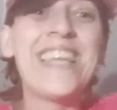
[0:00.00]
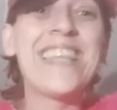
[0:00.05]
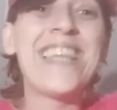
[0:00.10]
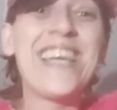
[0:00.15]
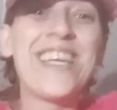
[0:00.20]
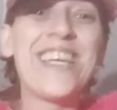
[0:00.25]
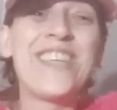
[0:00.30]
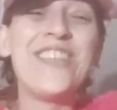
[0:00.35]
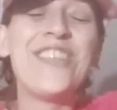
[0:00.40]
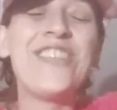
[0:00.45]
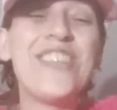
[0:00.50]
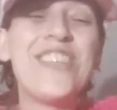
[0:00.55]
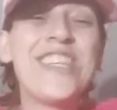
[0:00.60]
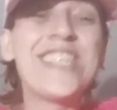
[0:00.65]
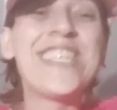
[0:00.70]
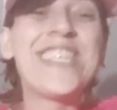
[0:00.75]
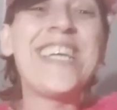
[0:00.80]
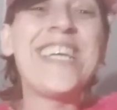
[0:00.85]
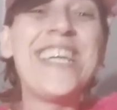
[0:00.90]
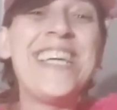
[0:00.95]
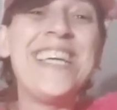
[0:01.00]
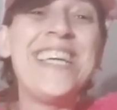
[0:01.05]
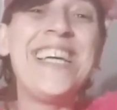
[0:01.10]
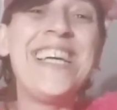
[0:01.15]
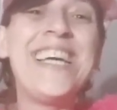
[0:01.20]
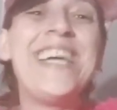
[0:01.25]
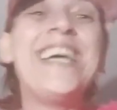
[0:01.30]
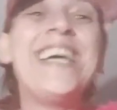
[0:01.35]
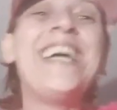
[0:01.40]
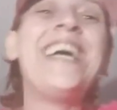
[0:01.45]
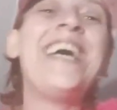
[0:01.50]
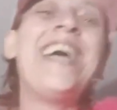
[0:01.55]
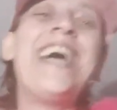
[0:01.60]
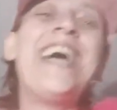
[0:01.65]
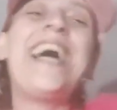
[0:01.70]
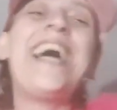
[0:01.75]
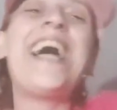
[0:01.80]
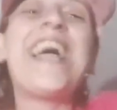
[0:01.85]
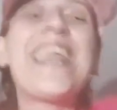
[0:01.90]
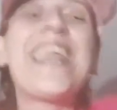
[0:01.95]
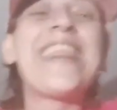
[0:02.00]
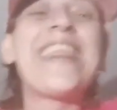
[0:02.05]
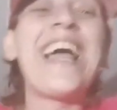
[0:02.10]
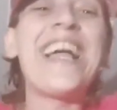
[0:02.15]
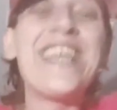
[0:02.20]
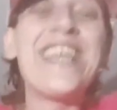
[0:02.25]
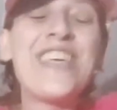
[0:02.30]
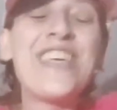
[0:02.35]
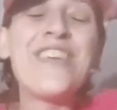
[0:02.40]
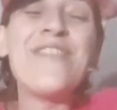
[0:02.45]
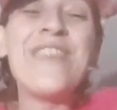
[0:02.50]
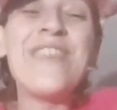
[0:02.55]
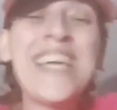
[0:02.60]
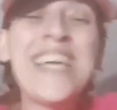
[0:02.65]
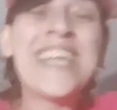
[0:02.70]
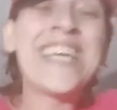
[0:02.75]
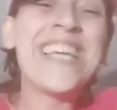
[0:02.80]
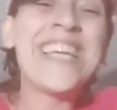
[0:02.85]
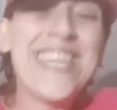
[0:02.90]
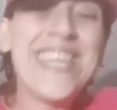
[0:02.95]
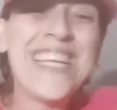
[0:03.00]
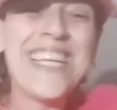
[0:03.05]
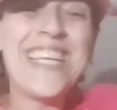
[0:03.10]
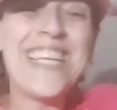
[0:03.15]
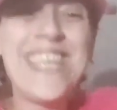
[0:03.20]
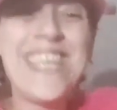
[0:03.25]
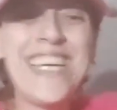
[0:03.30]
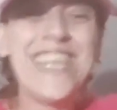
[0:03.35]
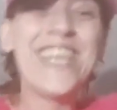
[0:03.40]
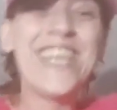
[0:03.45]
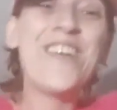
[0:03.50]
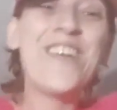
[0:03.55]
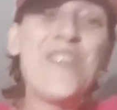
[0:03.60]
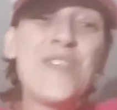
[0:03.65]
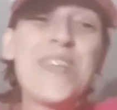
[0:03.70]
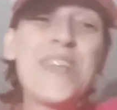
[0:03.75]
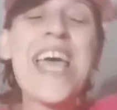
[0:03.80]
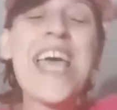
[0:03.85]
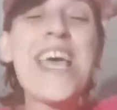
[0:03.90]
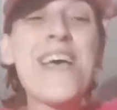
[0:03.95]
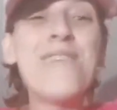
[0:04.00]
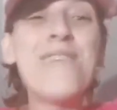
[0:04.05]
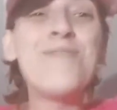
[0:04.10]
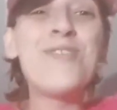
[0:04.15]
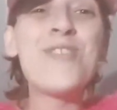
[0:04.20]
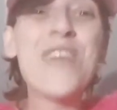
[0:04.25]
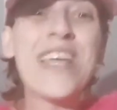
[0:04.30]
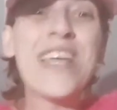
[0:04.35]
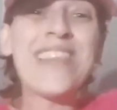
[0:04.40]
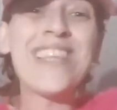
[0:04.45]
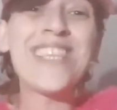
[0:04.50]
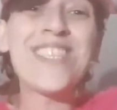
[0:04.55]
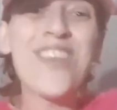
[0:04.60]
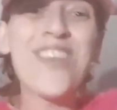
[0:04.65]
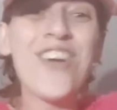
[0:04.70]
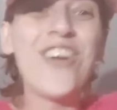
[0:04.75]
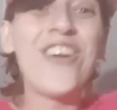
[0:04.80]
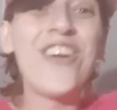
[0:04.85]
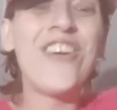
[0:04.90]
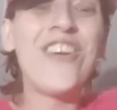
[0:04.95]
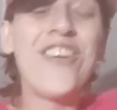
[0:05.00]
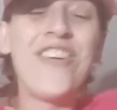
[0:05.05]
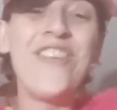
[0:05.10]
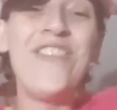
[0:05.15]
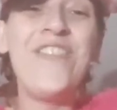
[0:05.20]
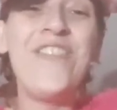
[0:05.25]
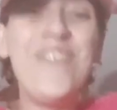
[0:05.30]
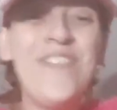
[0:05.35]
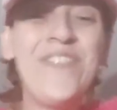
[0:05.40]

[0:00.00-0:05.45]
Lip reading: Thank you, Tracy. Thank you, Megan. Go, Dev, you got this, girl.